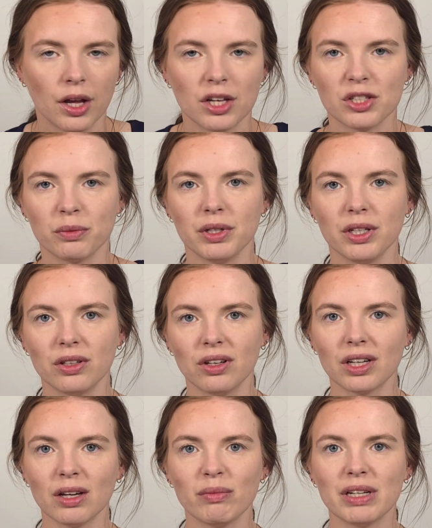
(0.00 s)
So when you
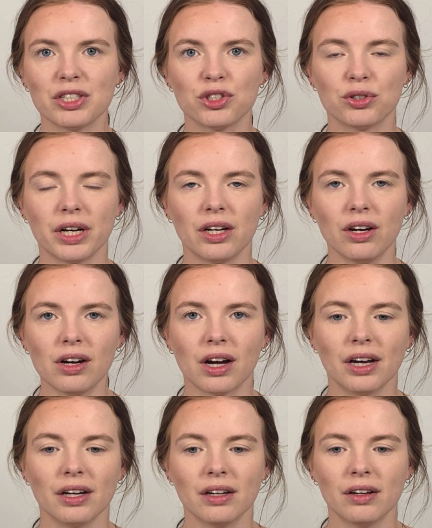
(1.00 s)
look at me straight
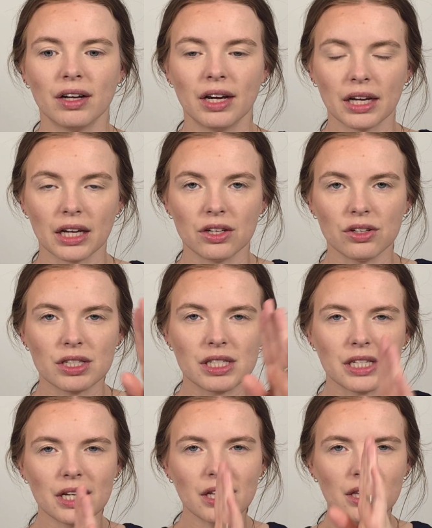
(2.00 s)
on, can you
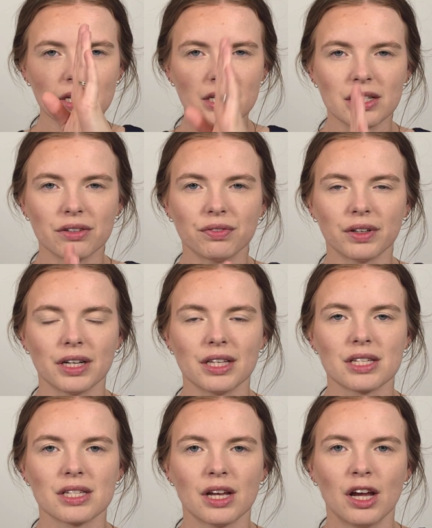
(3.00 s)
see the
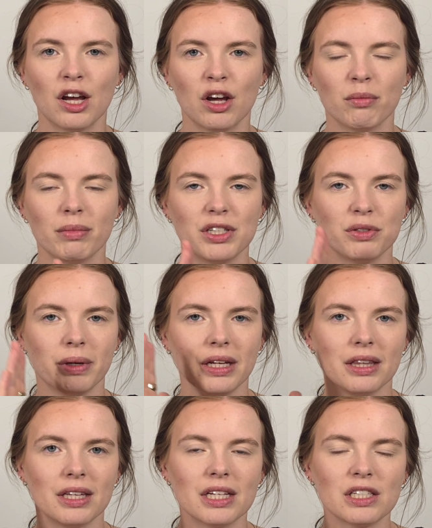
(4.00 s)
difference
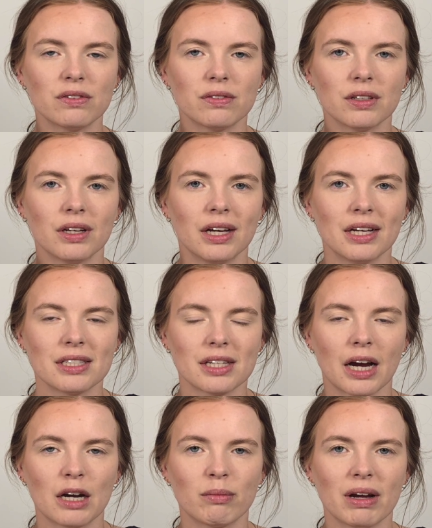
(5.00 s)
between this
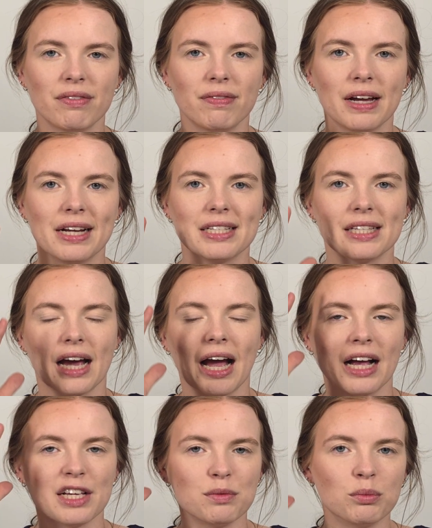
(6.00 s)
side of my face that
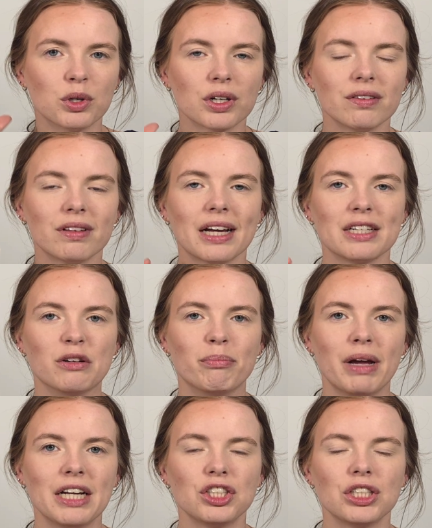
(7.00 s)
has more of that
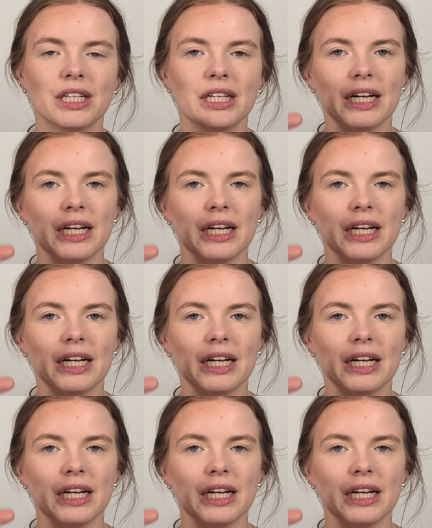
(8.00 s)
dimension?